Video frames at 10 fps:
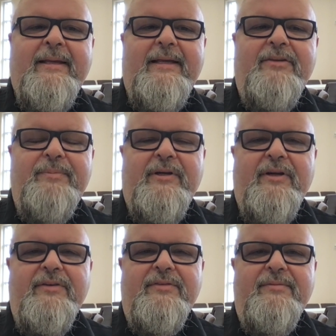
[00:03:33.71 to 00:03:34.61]
is
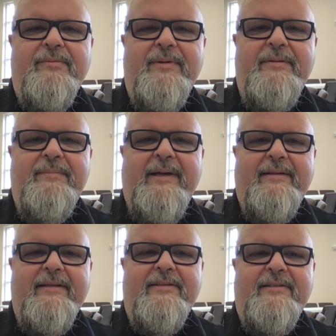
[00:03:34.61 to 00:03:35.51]
because we make
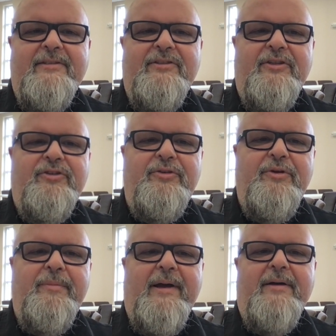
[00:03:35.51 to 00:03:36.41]
the decision to tune
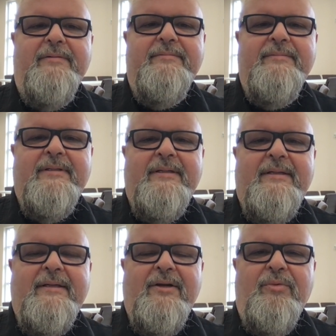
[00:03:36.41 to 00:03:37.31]
him out.
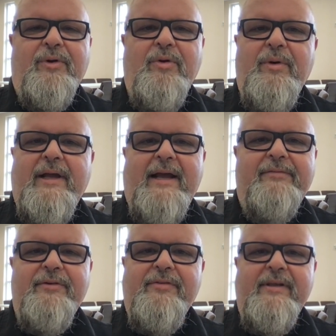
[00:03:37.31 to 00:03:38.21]
We're going
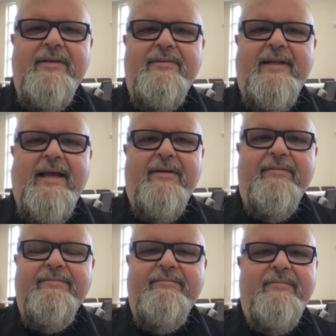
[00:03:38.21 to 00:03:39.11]
after things that
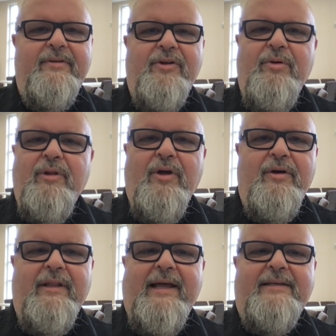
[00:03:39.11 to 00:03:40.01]
have no
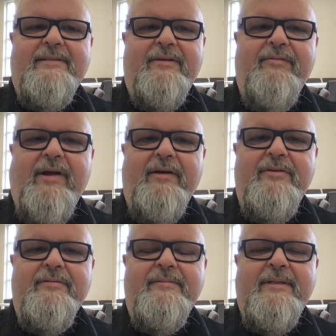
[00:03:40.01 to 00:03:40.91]
long-lasting
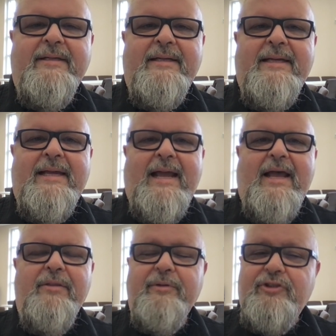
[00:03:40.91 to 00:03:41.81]
value.
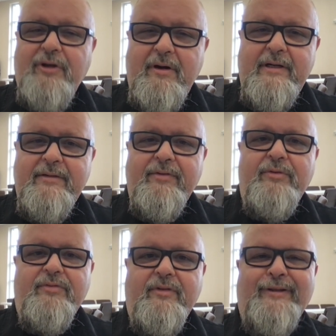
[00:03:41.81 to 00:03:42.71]
And the majority of
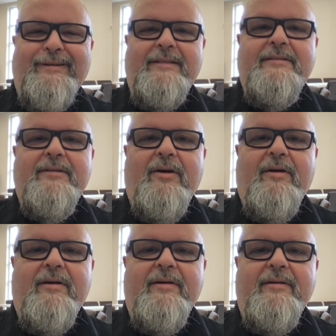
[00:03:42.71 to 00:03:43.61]
those things
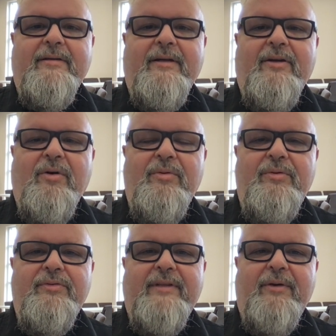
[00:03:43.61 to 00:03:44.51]
are
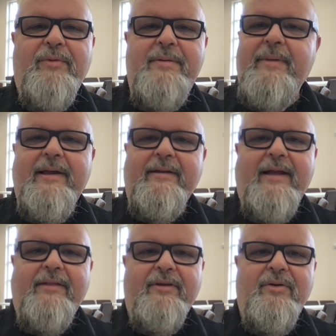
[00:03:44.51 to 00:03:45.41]
goals that we made,
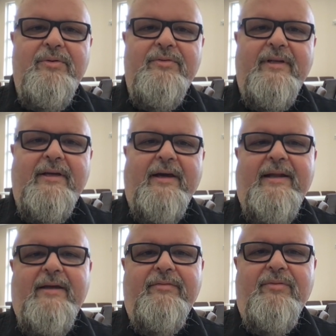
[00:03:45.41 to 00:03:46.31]
not the goals that God
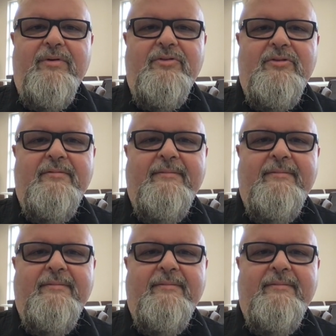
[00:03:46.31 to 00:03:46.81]
had for us.